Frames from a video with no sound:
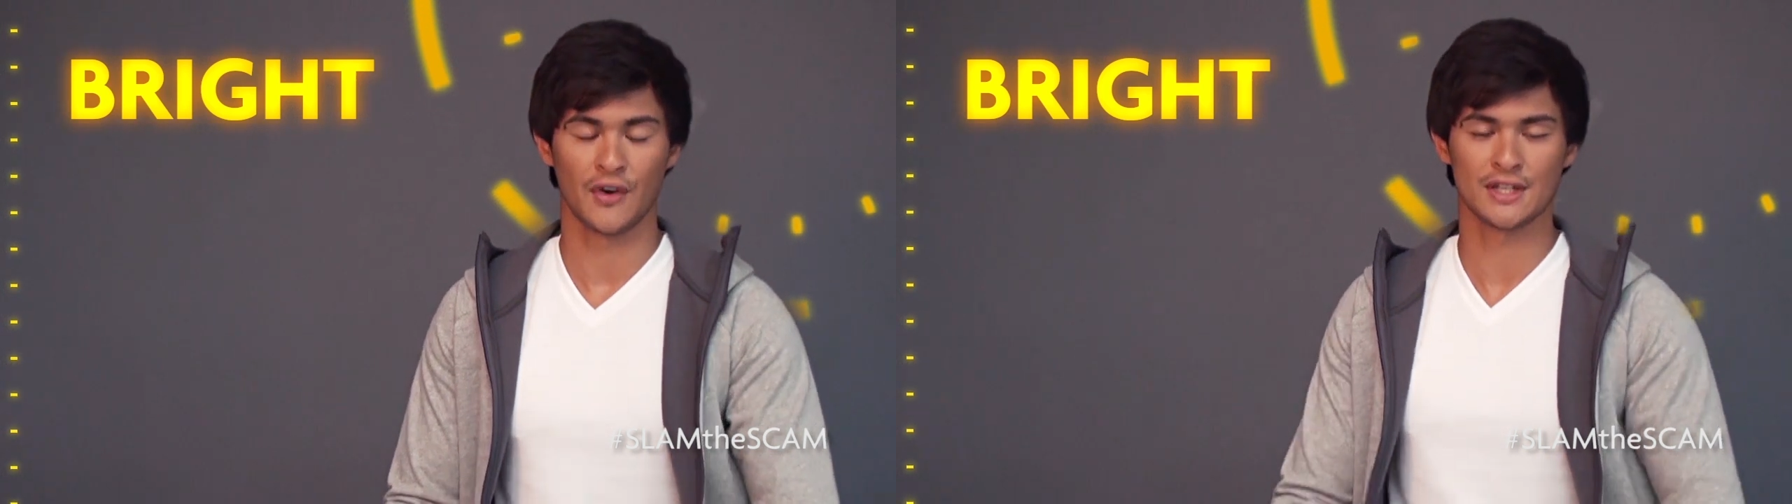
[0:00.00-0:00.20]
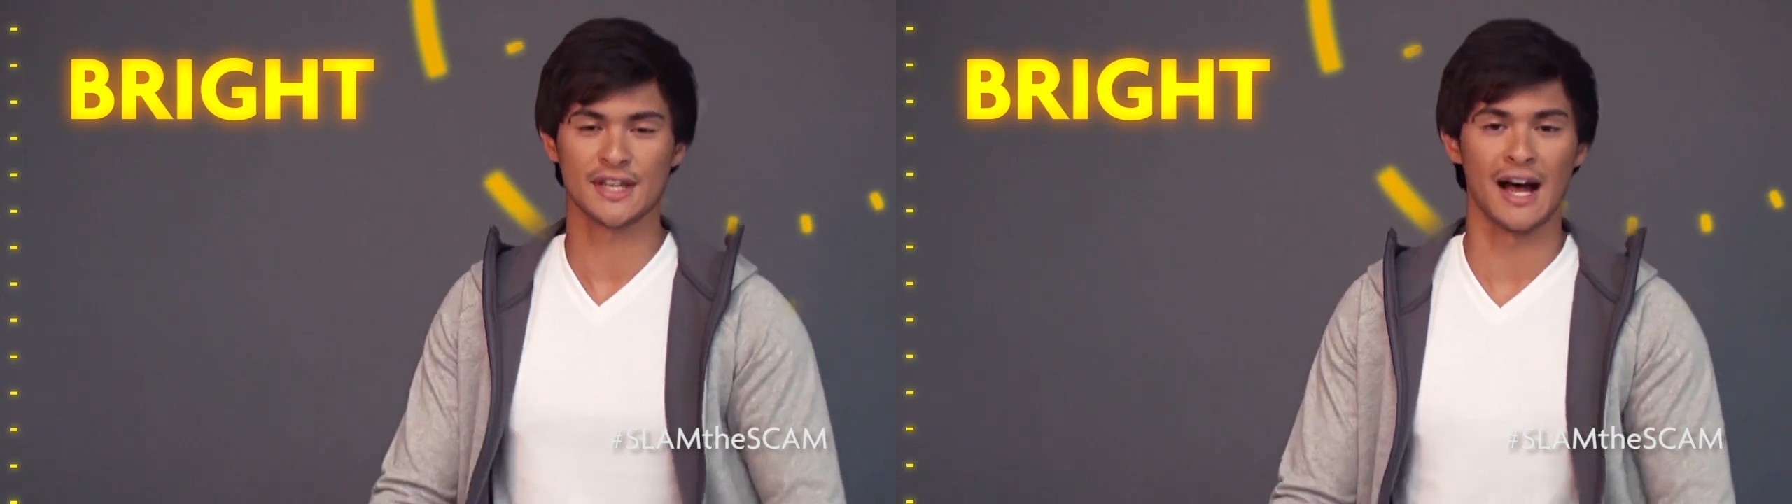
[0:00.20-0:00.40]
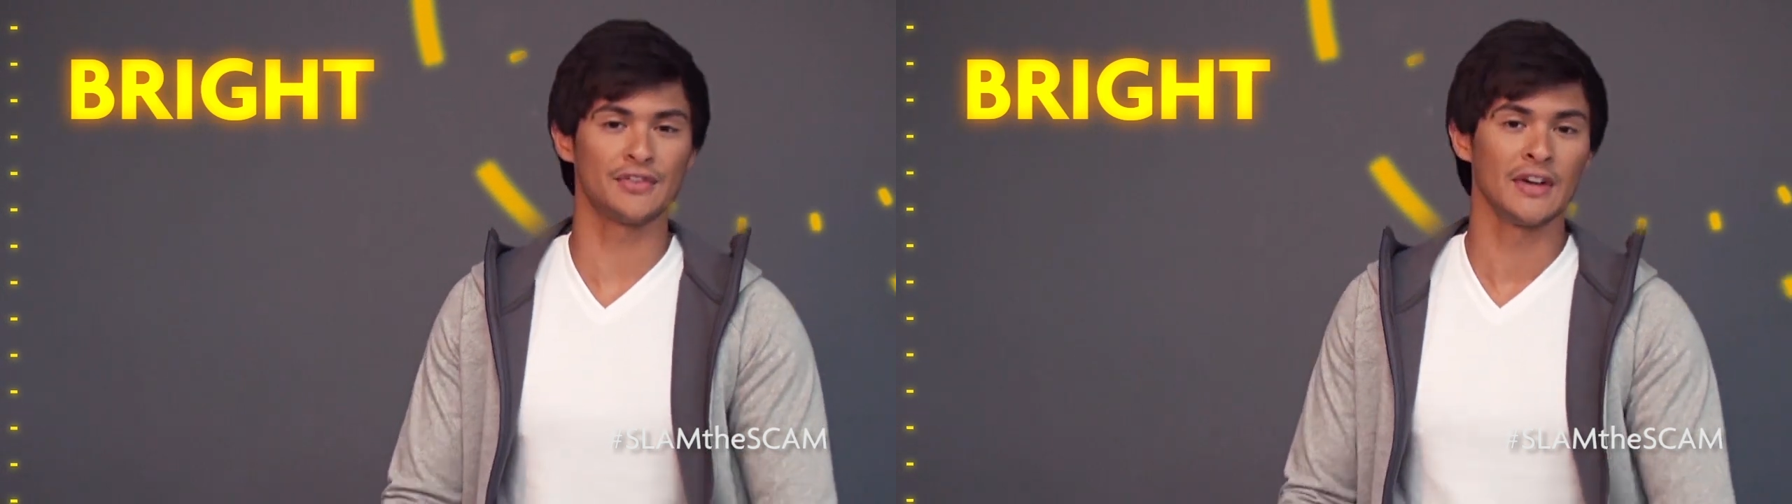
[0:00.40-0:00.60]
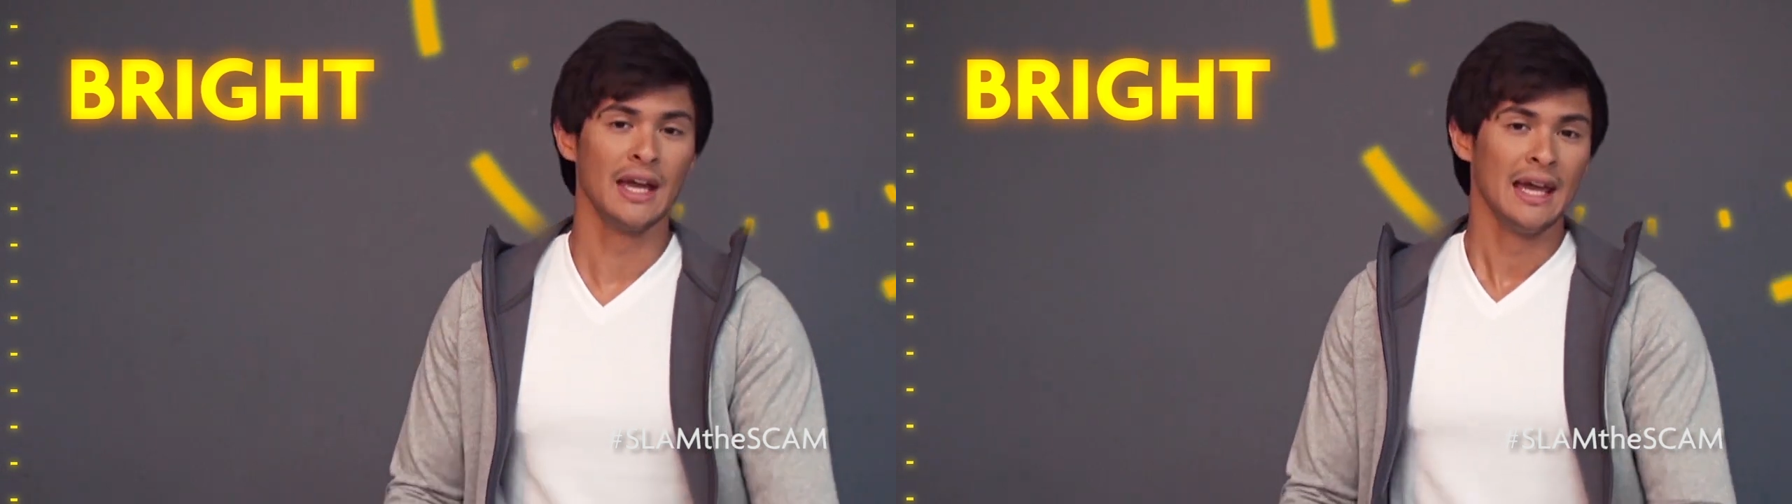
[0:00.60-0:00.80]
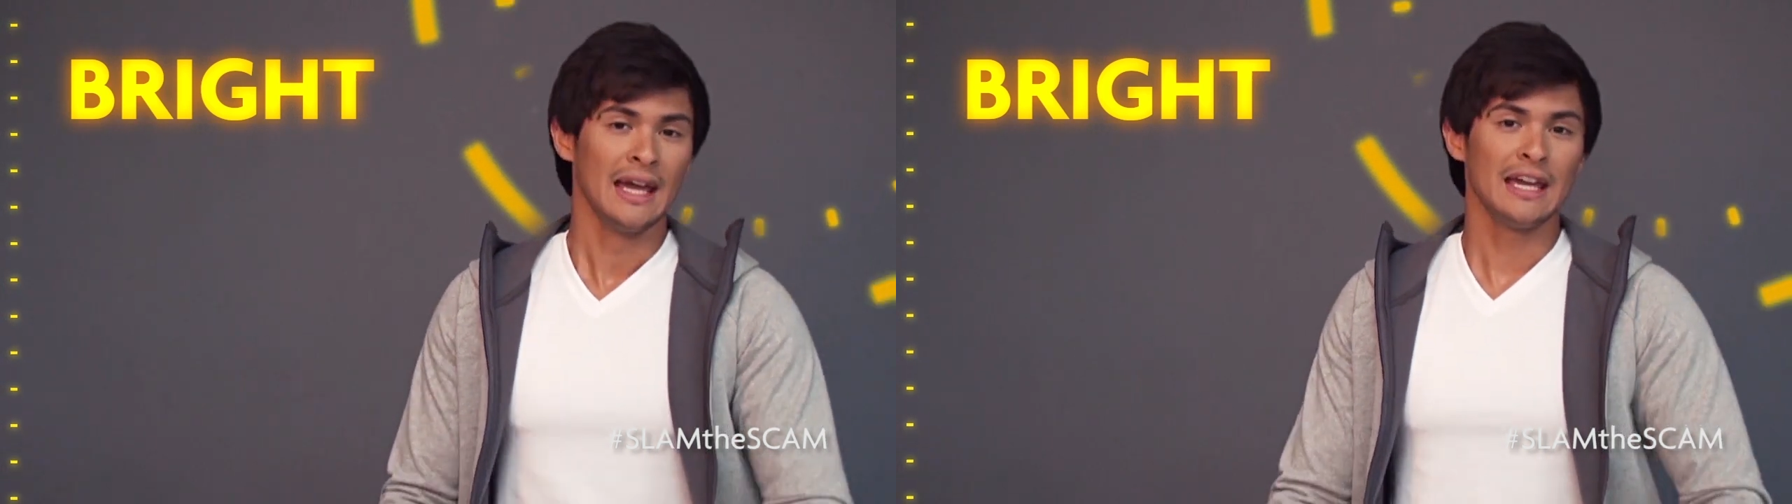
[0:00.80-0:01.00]
First
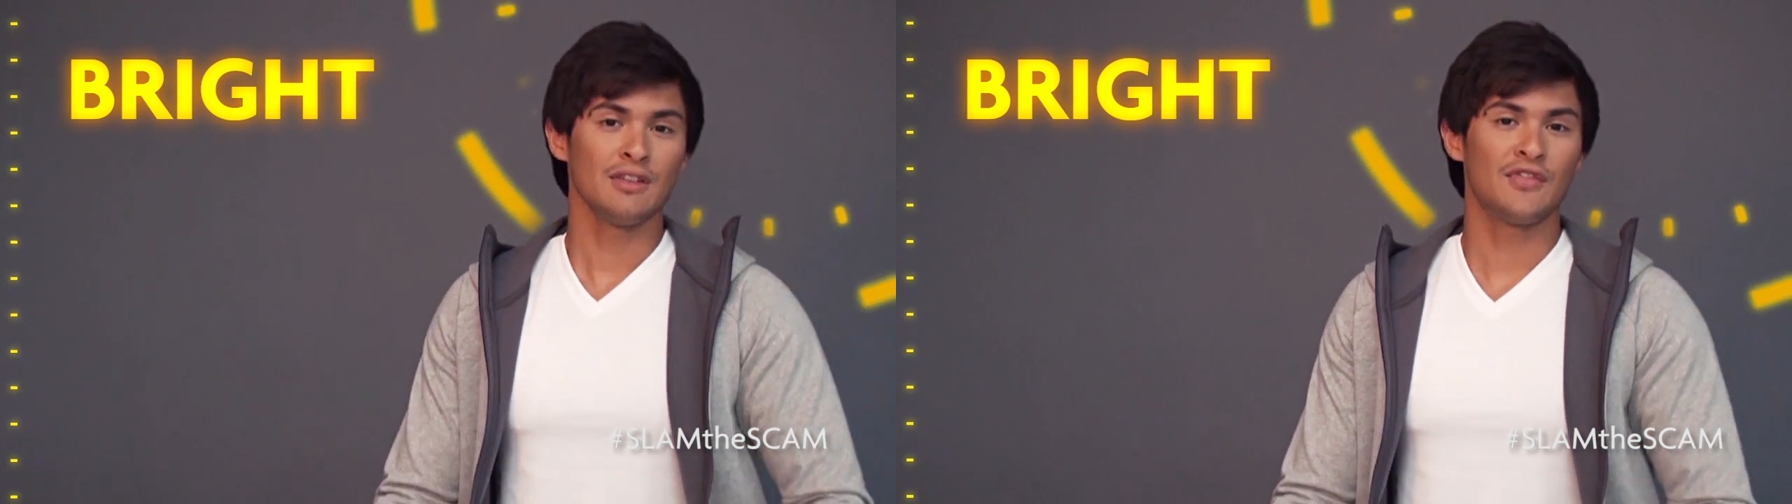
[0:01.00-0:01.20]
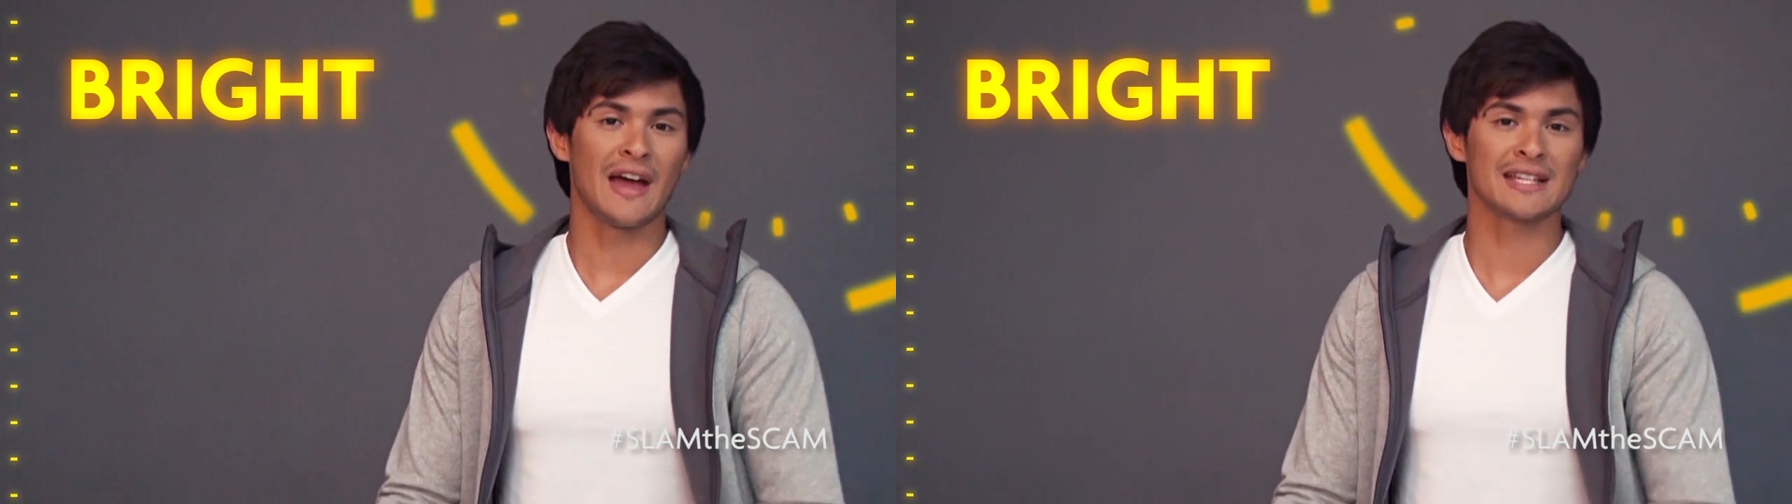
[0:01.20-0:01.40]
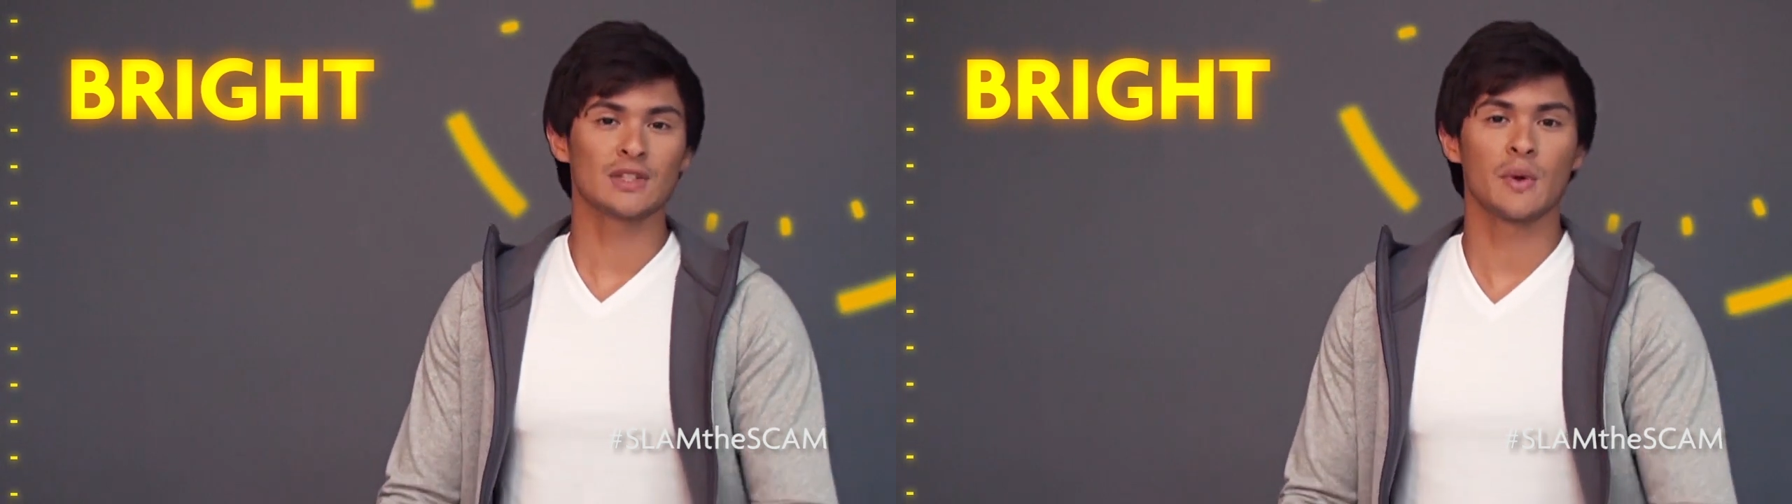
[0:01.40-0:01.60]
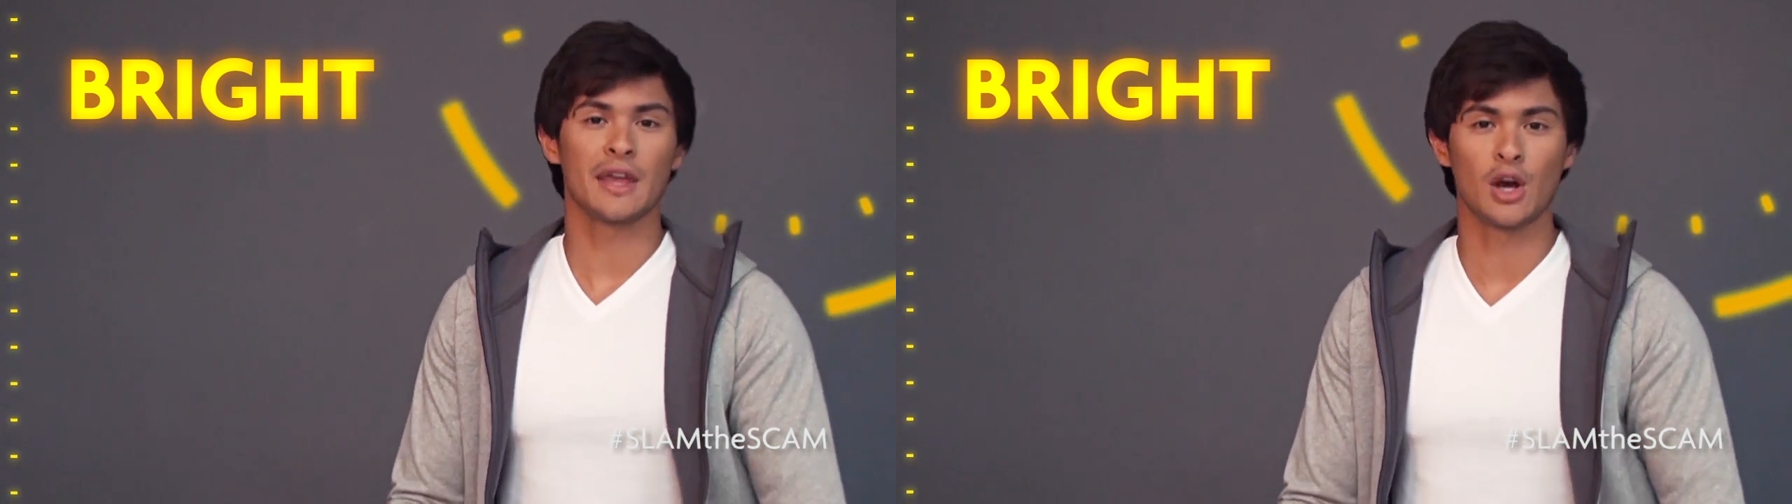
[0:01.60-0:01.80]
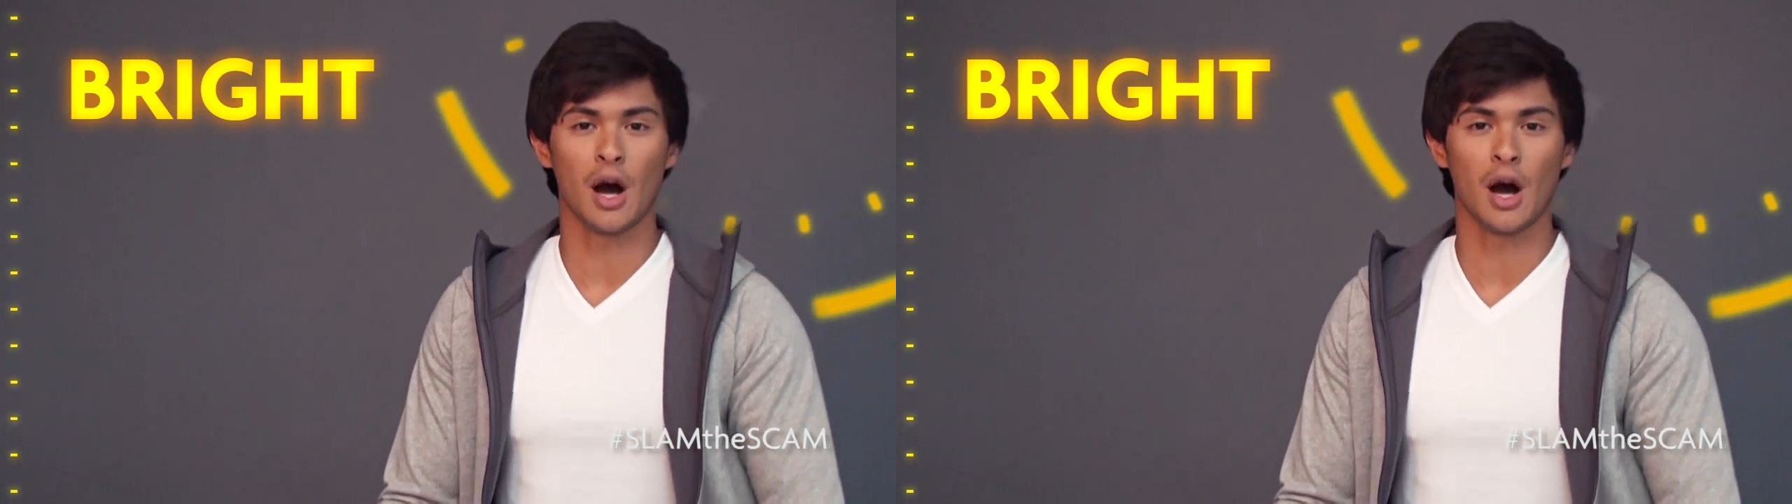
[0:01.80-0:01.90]
off, invest with a